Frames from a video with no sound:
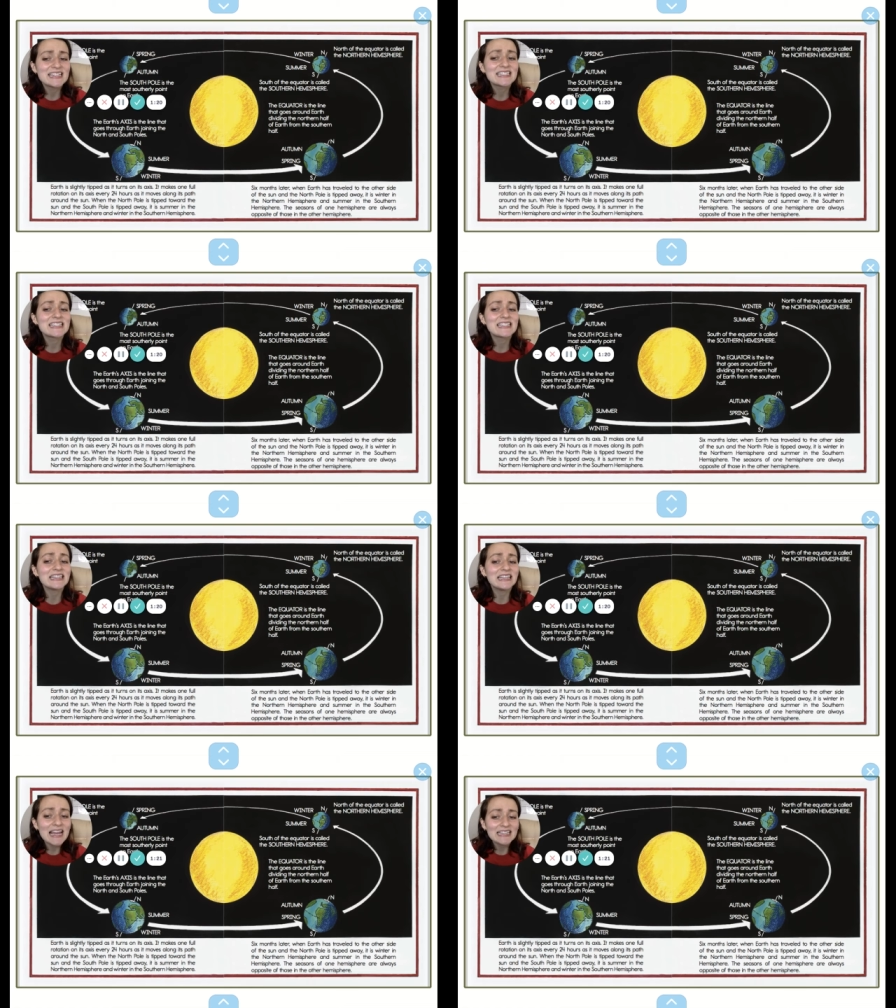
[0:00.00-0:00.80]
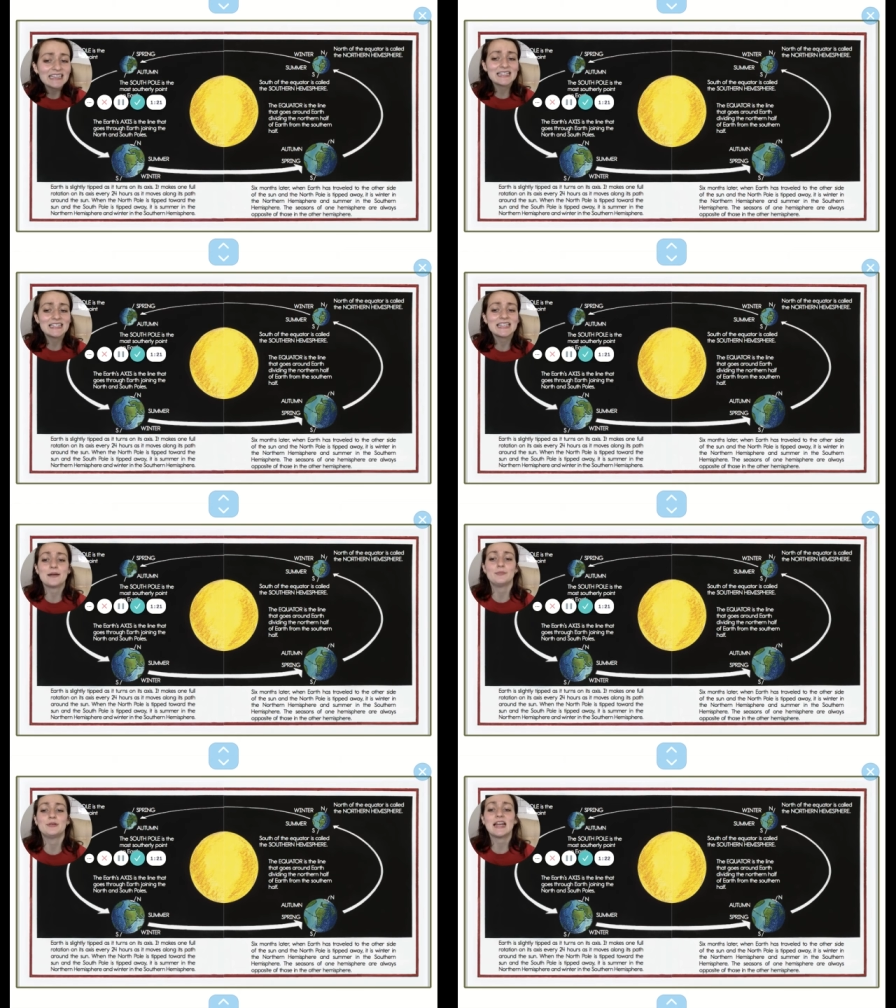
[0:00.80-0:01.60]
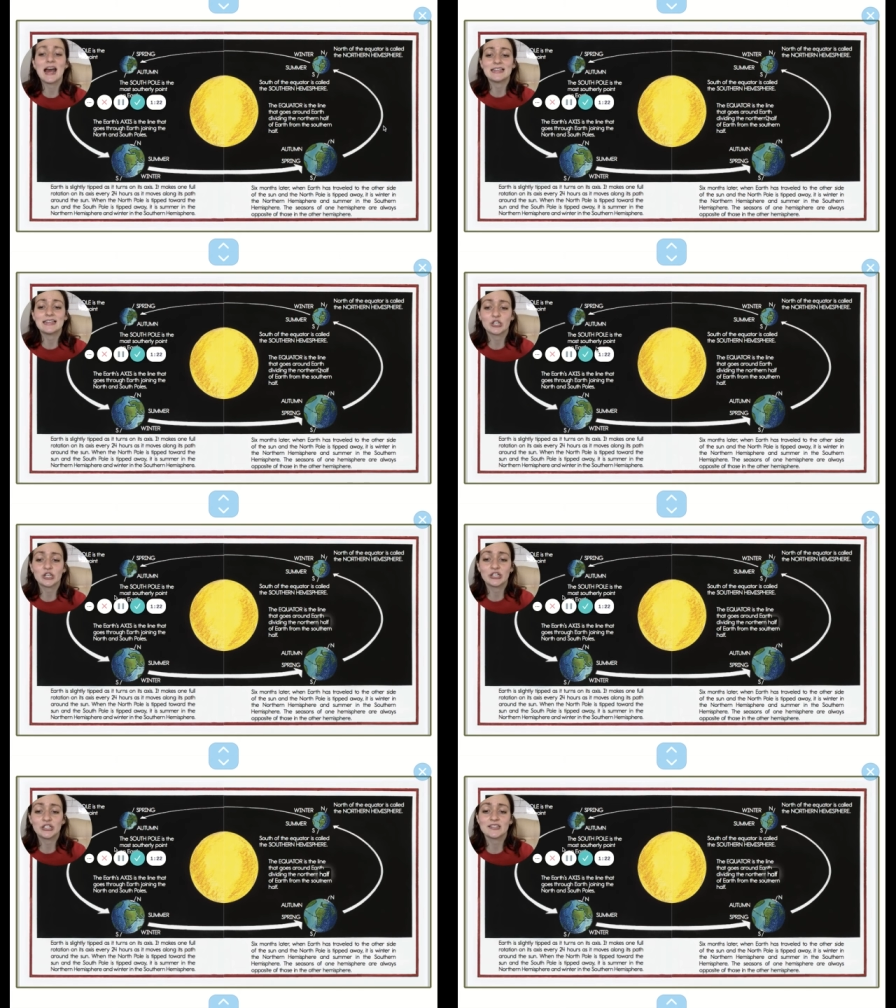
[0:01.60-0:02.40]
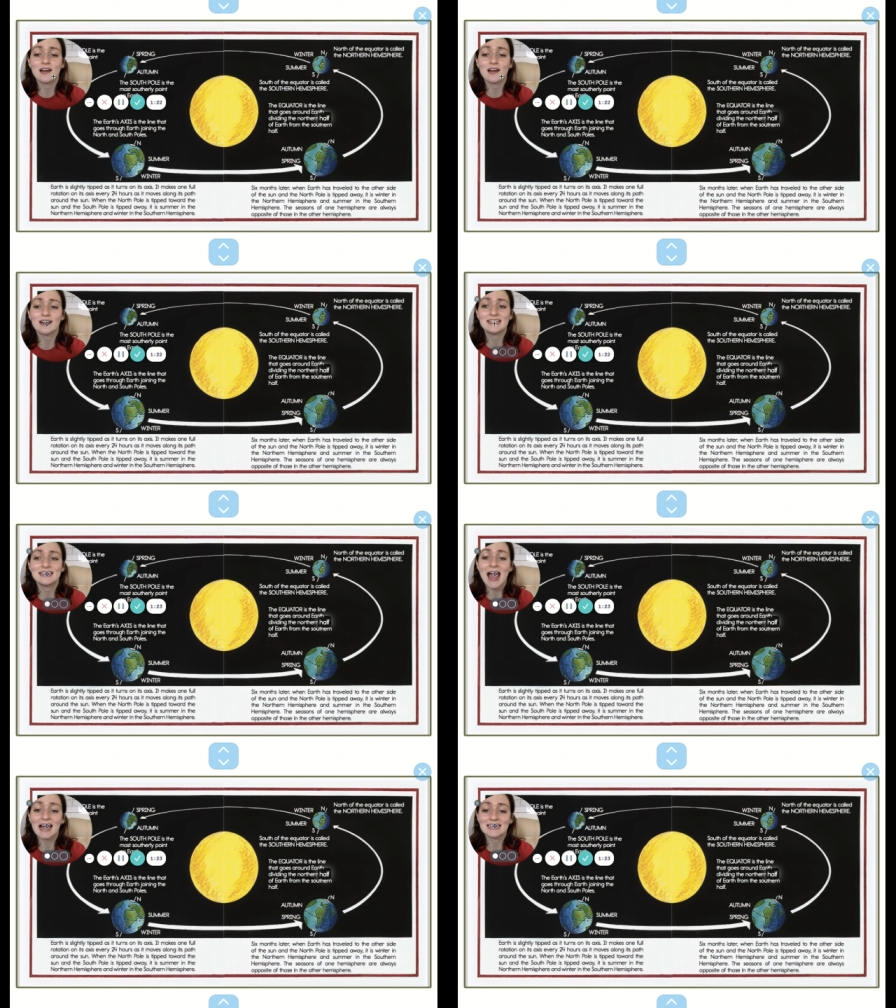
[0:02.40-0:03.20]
is slightly tipped as it turns on its